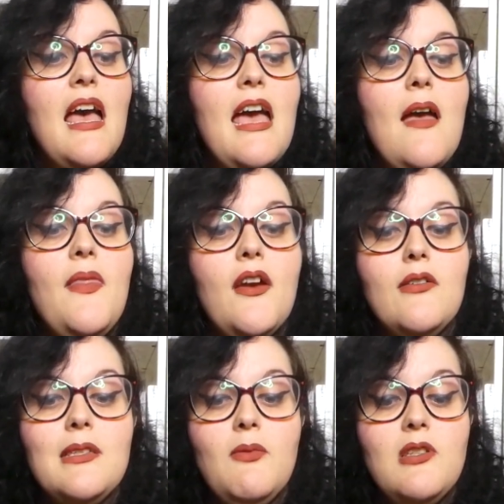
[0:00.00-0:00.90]
And there
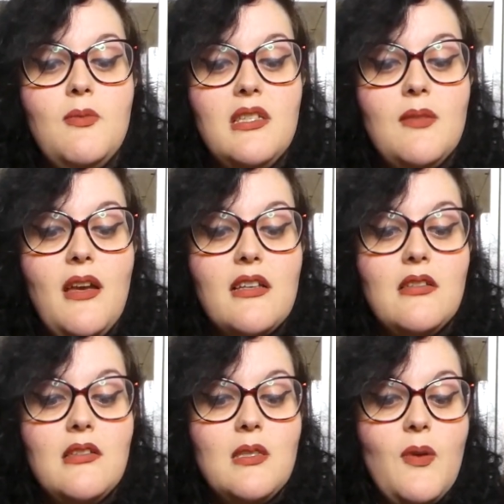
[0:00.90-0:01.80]
is supposed to be some
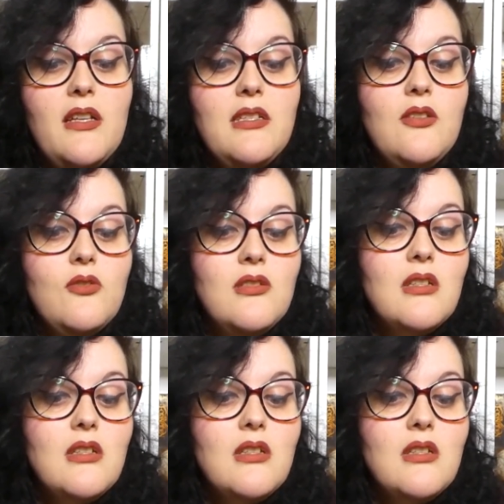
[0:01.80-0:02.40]
excellent, spicy, good